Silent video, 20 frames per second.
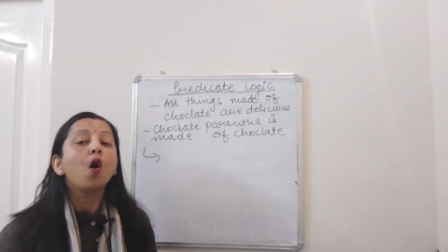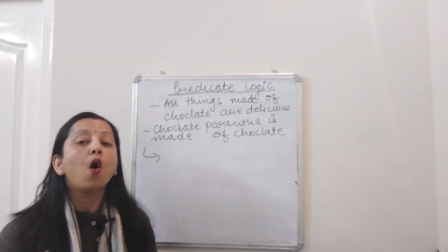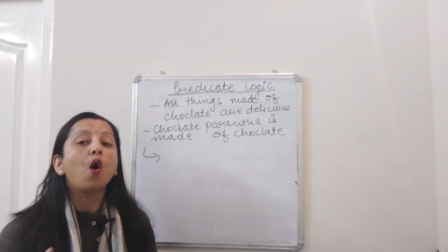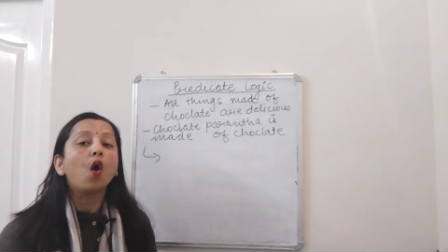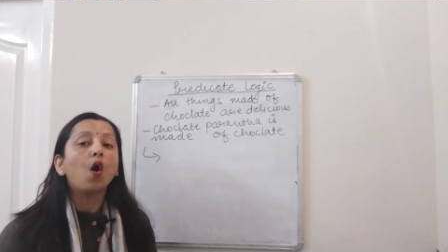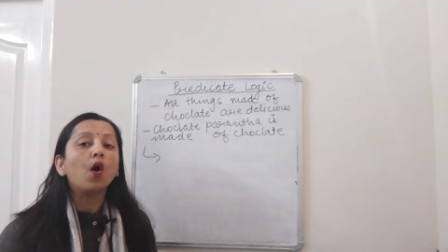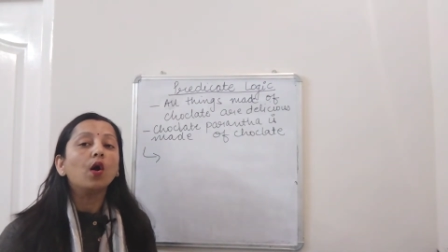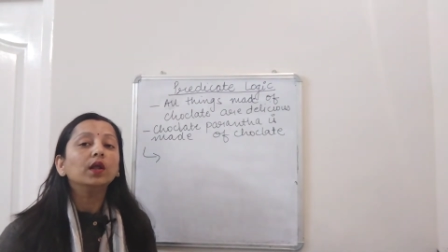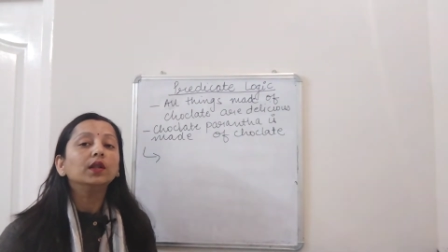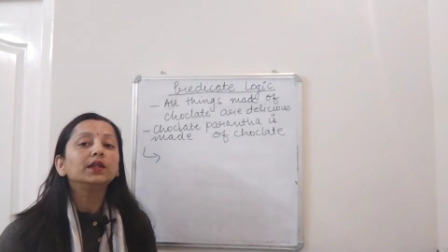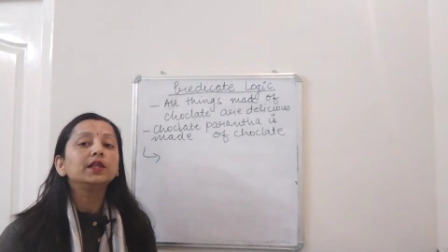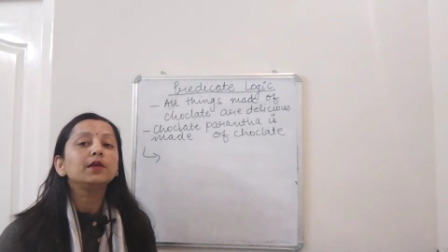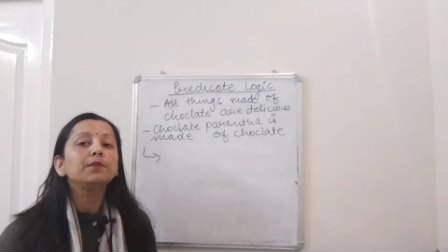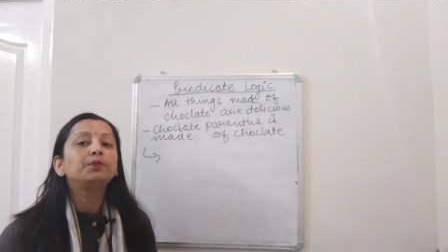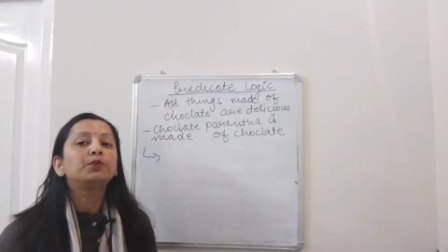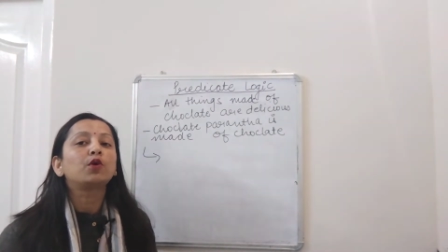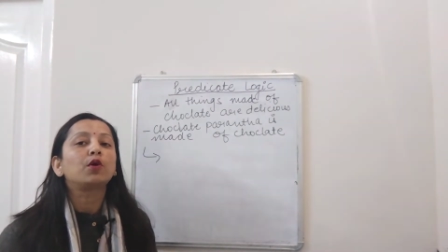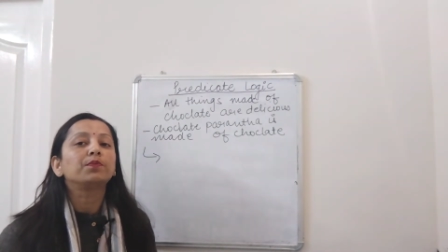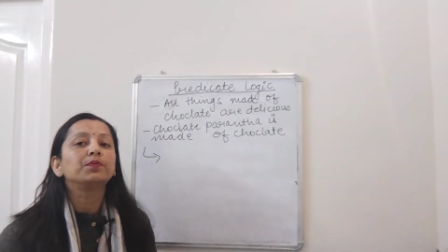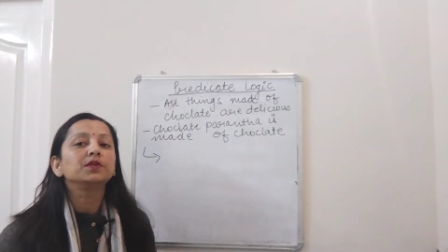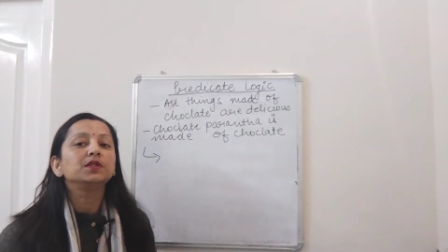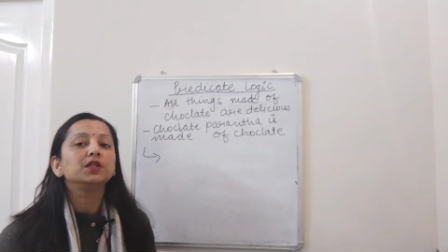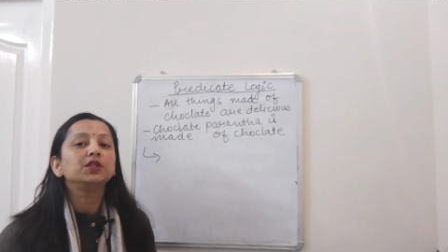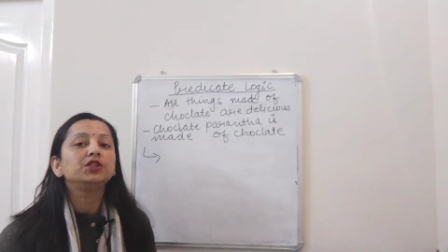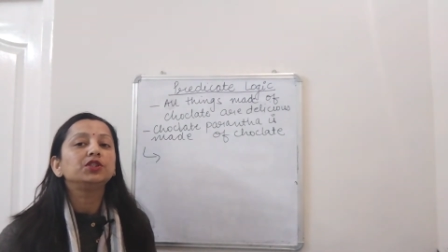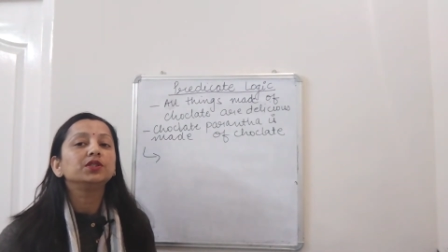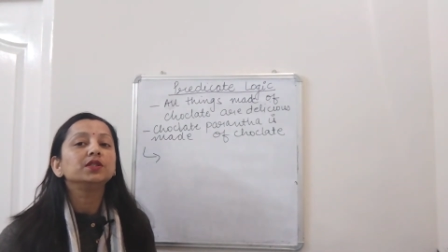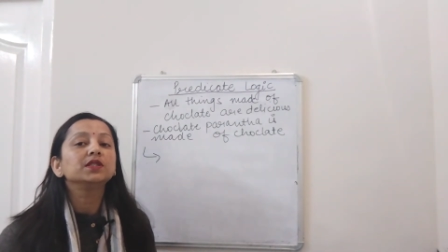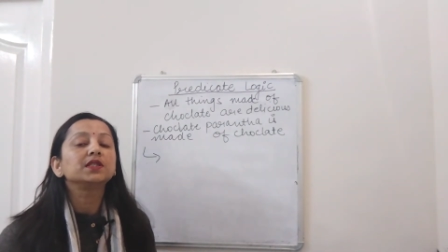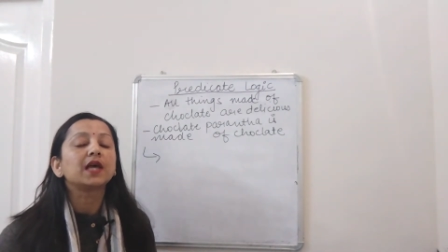all the
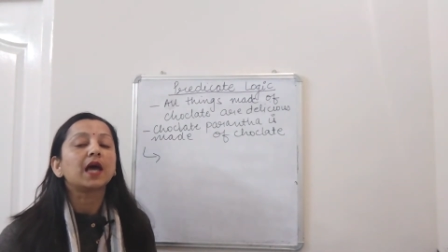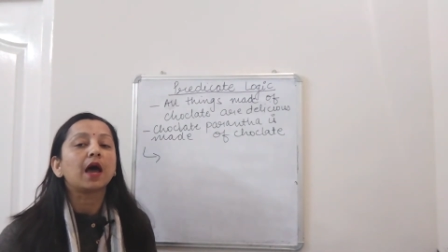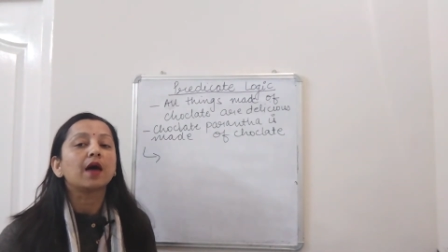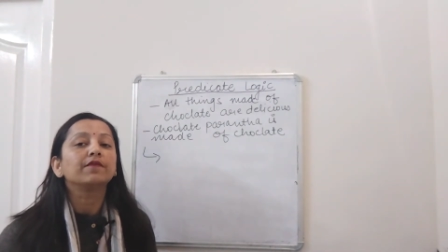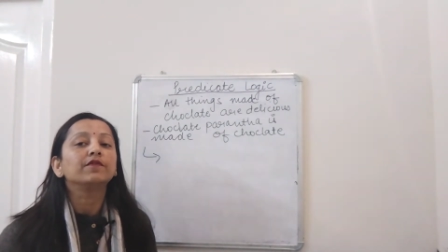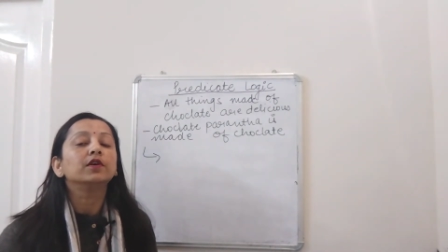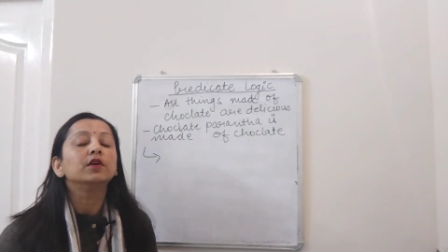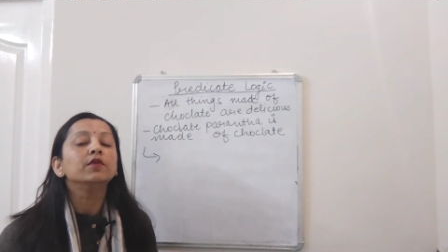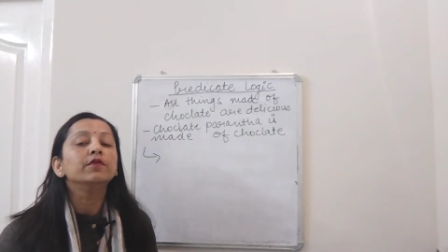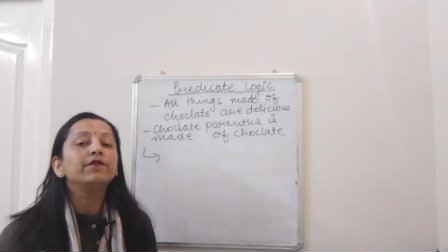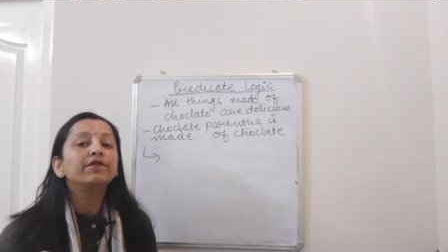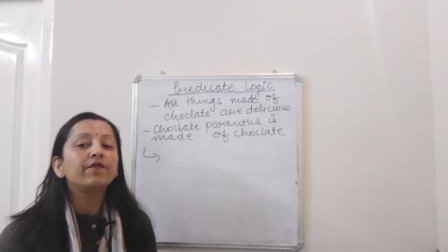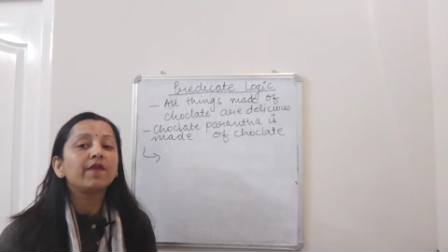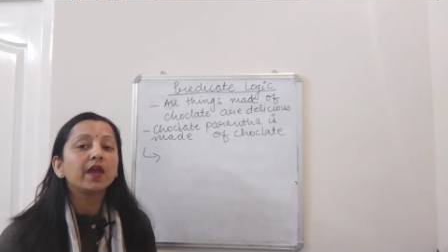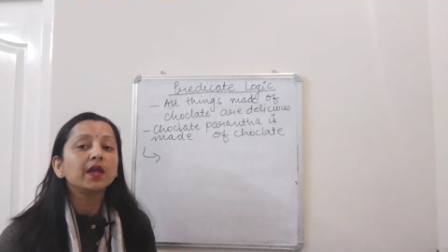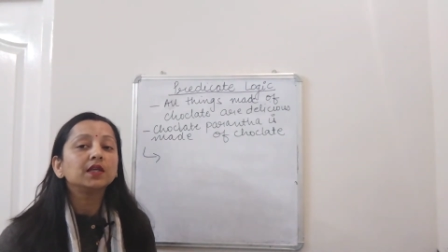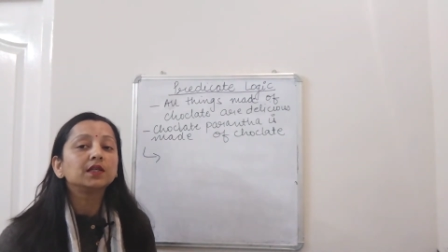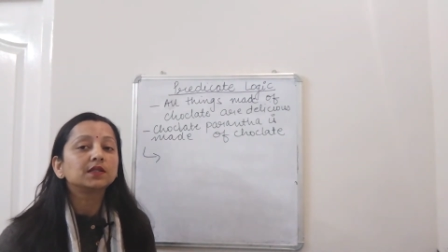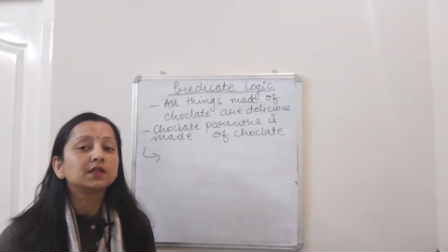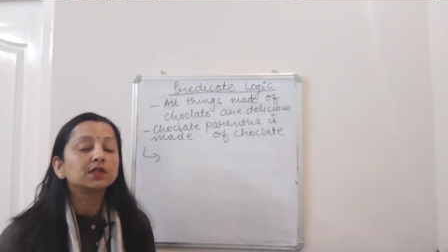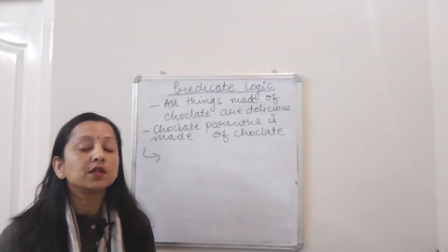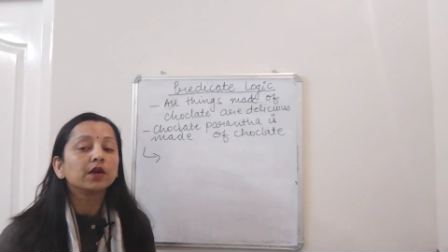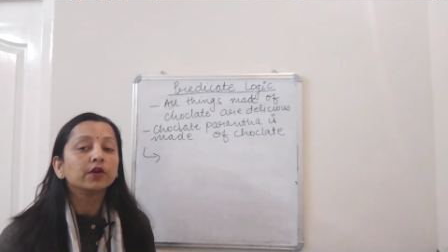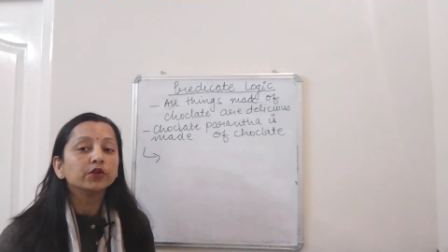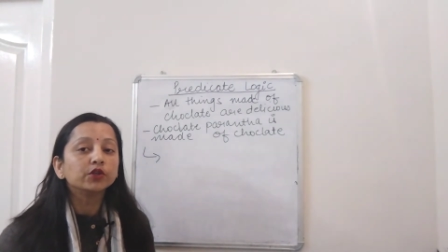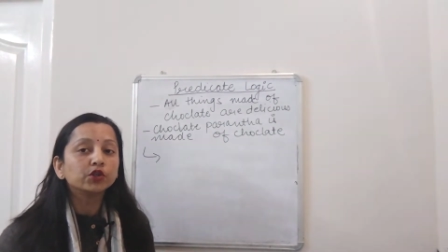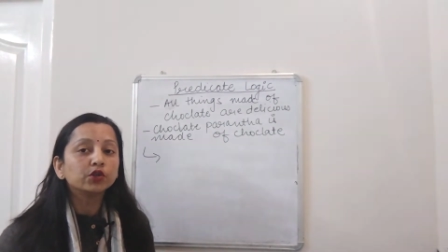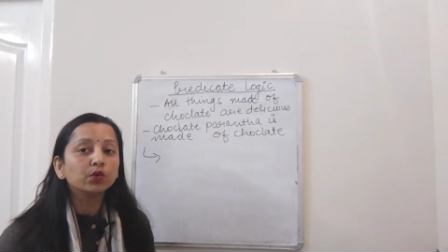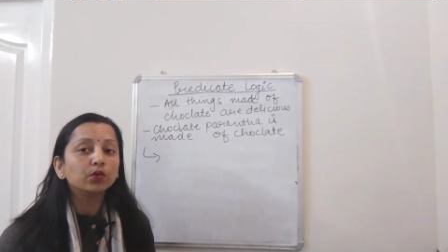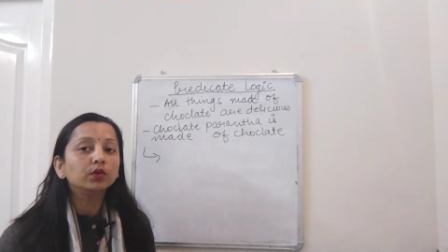propositions have a fixed
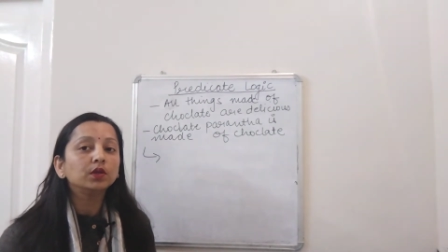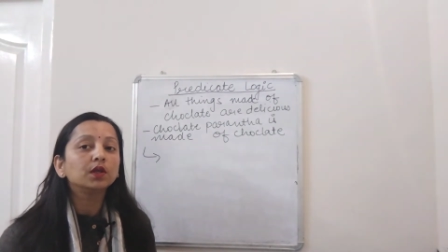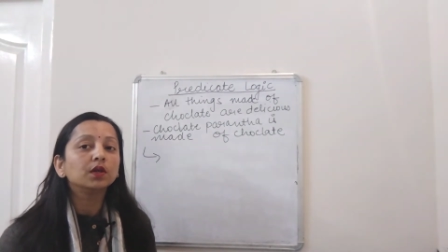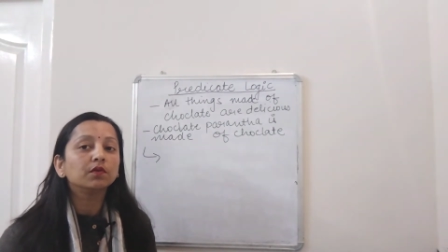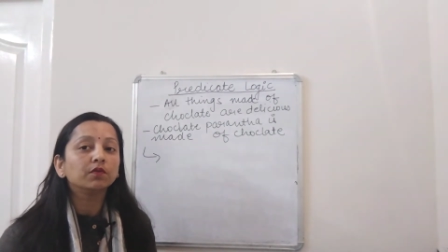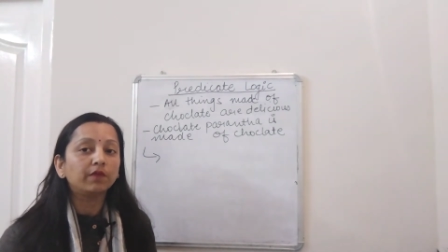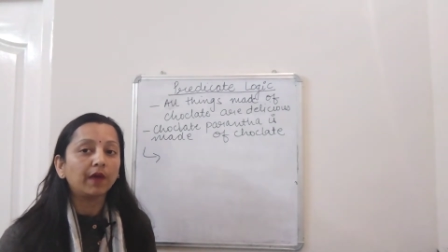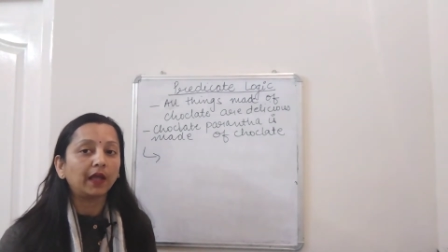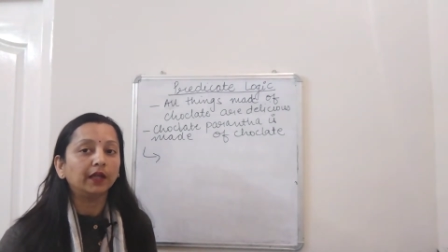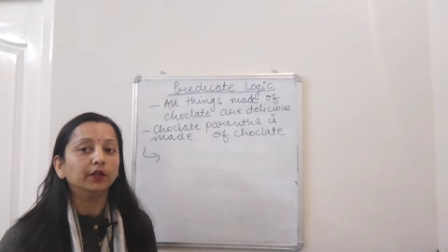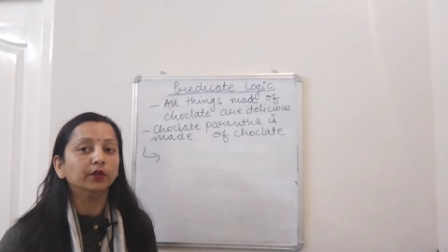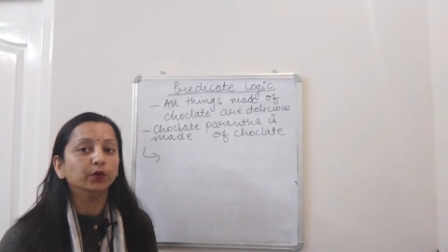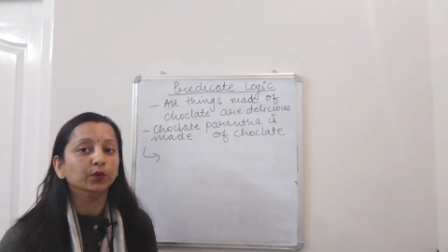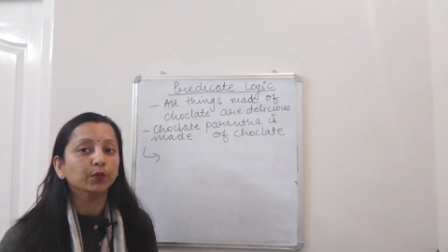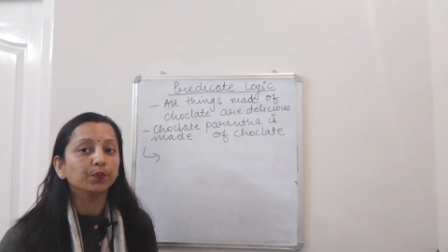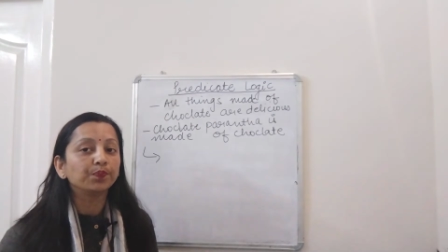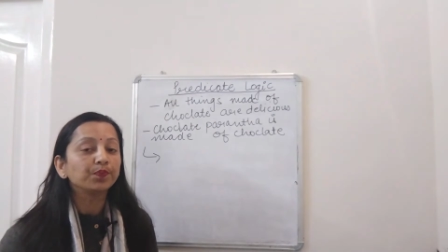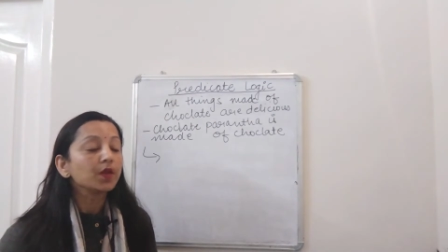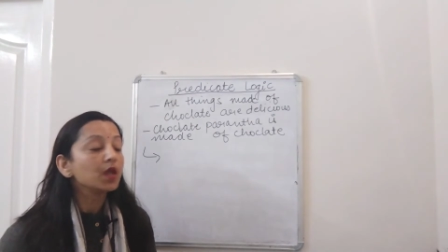truth value.